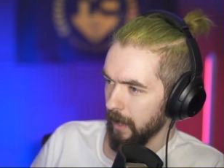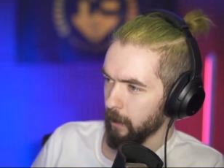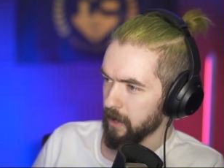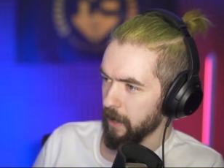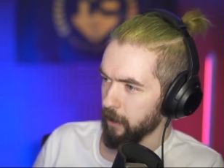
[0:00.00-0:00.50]

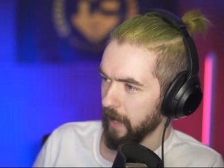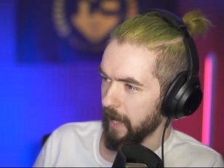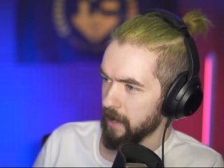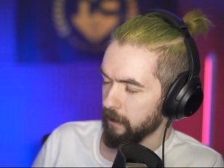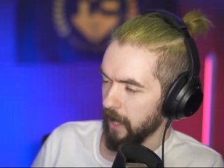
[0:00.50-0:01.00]
it was never a
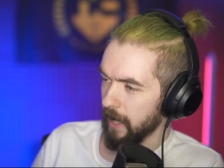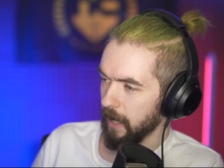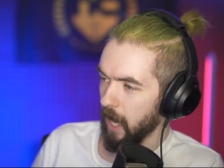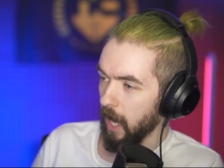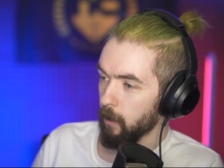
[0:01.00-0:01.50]
case of
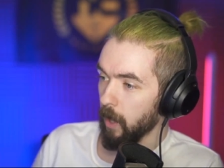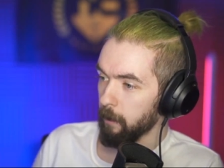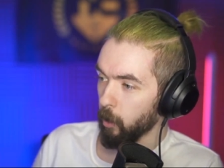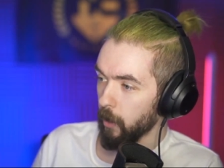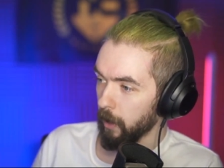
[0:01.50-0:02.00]
like, I
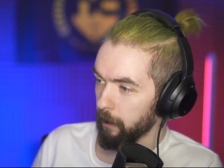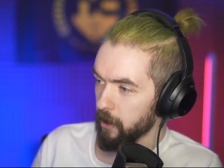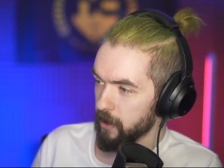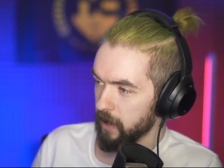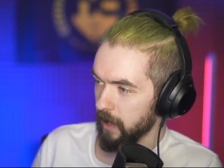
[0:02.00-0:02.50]
want more
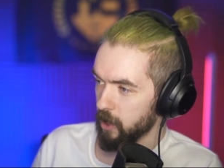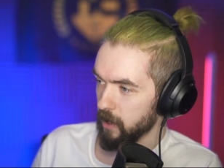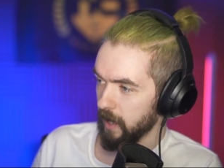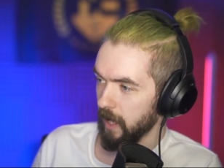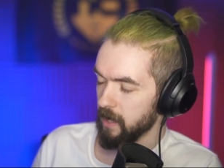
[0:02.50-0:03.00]
numbers. It's
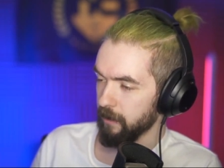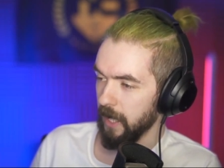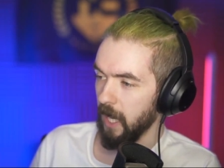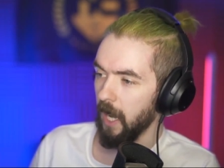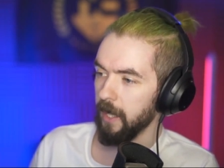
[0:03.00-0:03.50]
just a case of
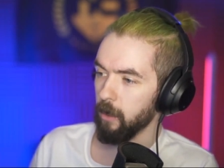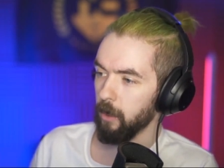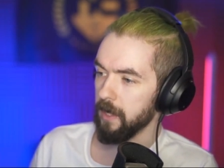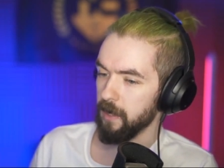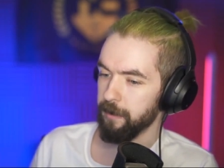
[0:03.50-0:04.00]
like, I don't
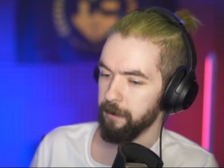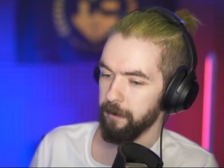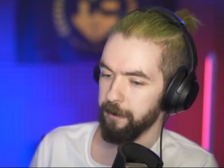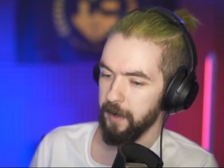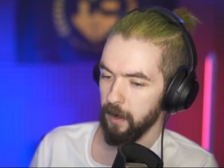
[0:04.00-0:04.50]
want to
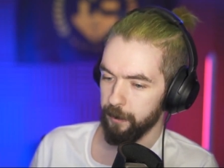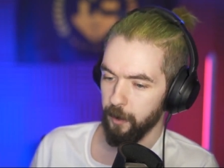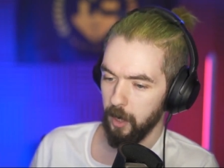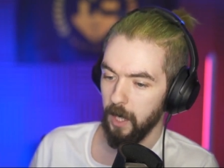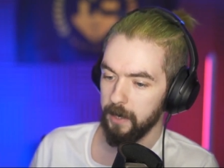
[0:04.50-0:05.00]
feel
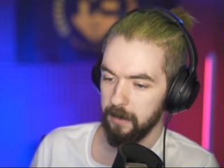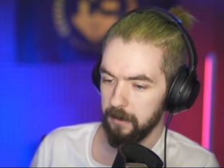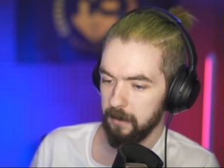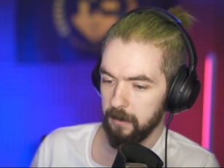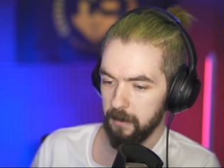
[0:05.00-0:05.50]

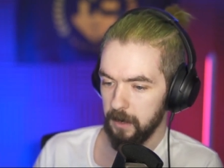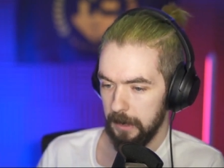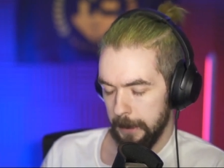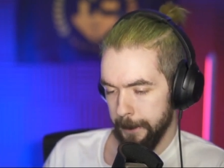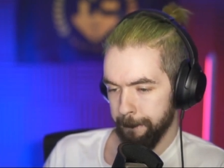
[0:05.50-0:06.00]
forgotten.
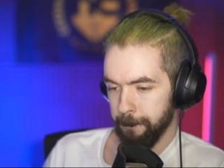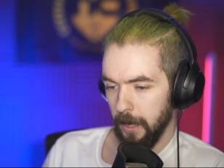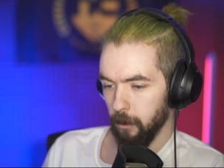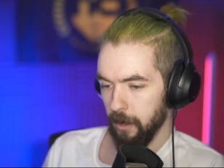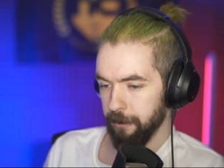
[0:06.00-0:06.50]

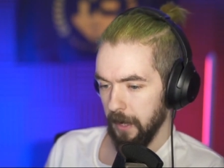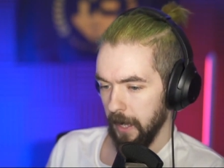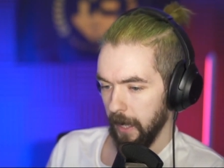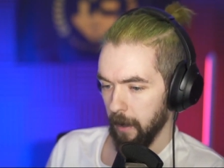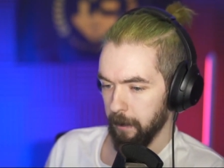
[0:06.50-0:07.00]
I don't want to feel
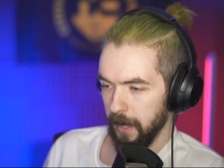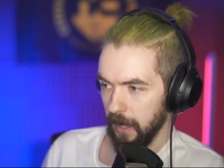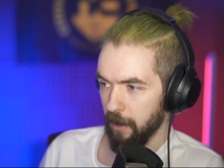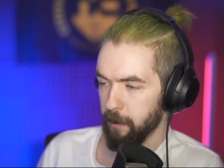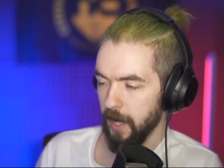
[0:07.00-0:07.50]
like I'm being
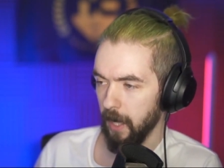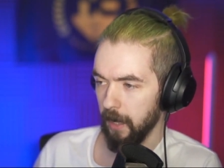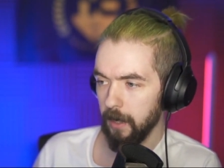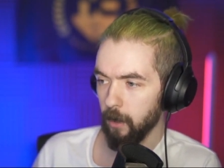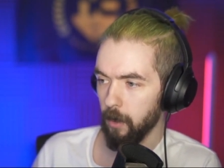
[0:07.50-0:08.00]
left
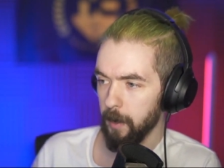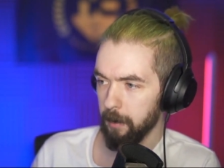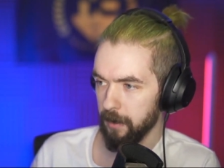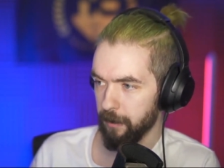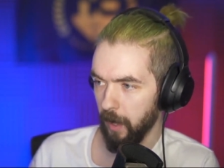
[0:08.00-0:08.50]
behind. I don't want
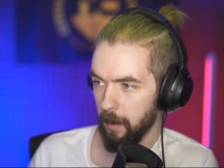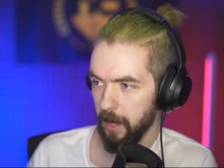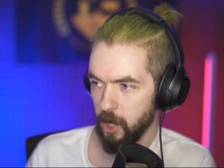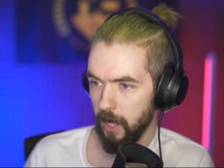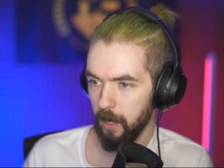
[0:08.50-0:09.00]
people to forget
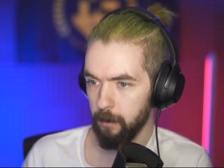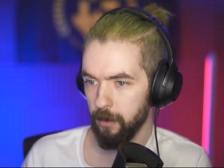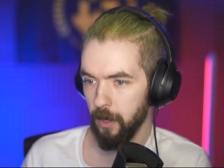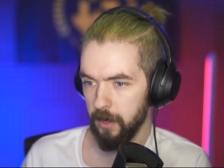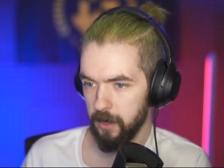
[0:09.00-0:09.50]
my channel and
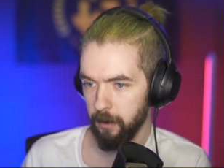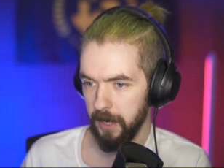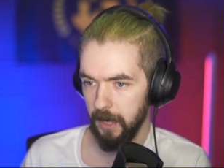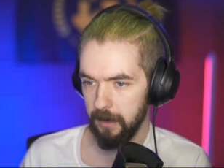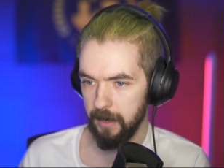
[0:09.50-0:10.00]
move on to
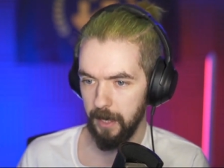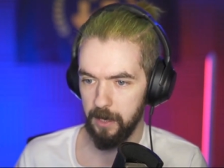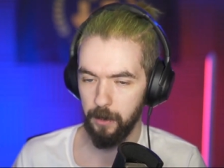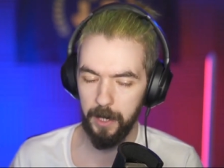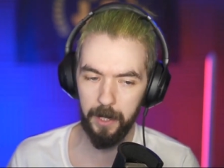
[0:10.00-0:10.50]
somebody else. And
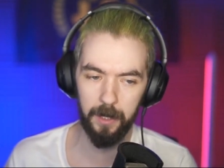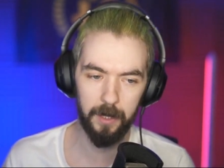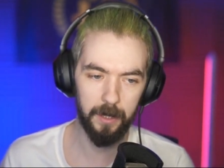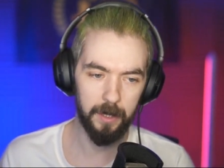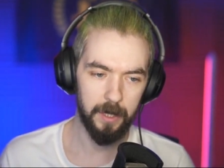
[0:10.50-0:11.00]
that's why
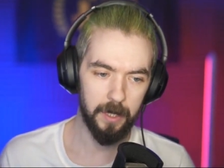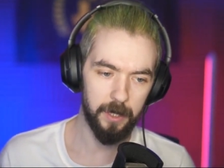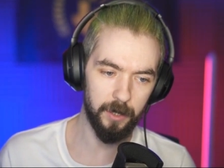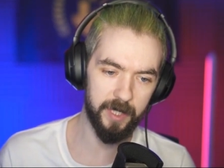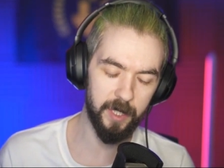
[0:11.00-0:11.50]

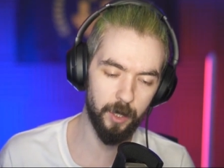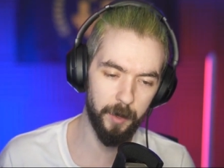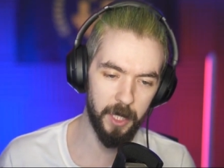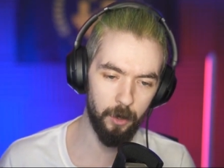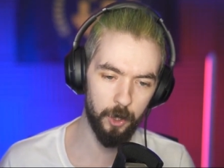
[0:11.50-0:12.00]
you'll see so
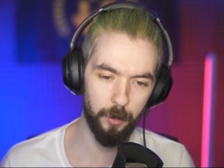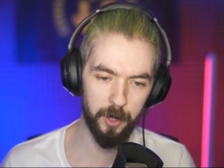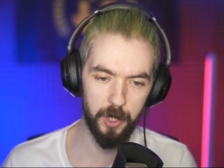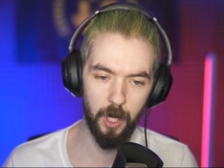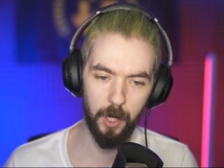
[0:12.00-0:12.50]
many
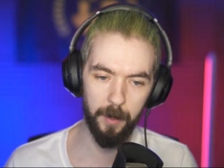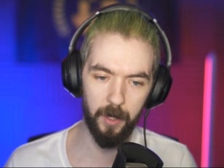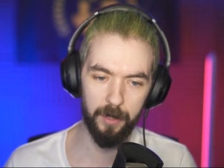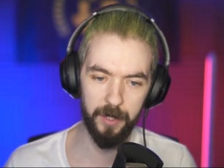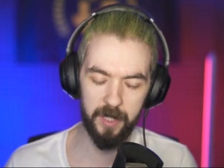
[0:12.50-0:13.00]
YouTubers talk
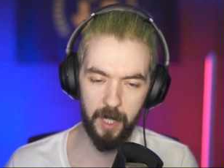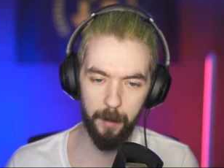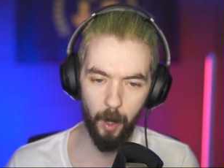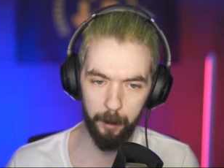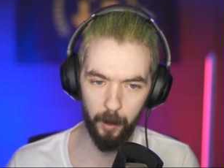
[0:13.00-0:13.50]
about if they
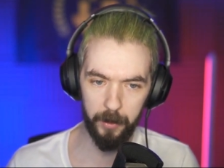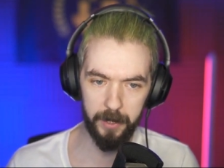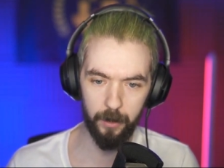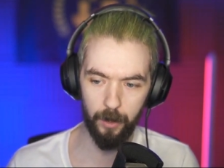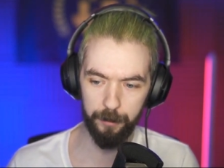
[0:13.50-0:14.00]
stop
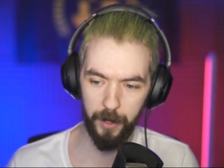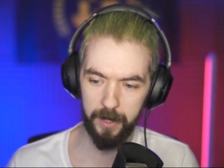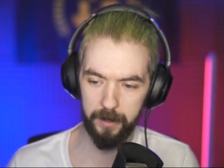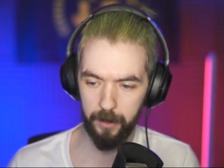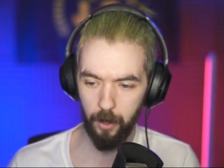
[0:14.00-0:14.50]
uploading, they're
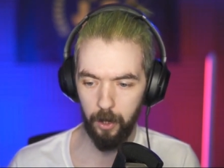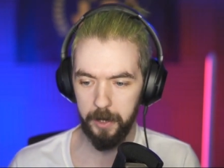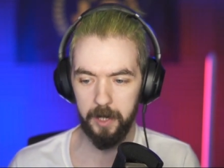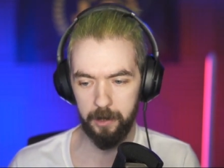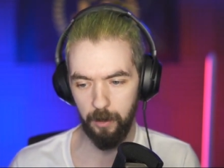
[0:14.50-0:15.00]
afraid that their
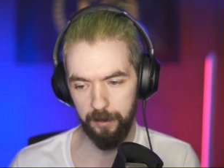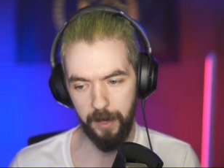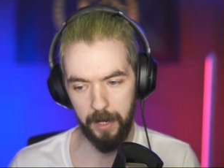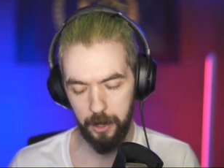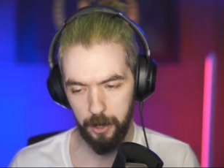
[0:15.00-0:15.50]
audience will
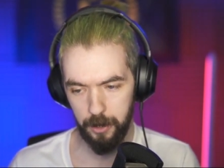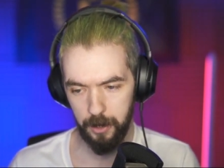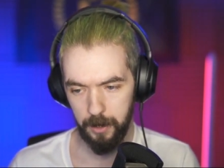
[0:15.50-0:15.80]
vanish.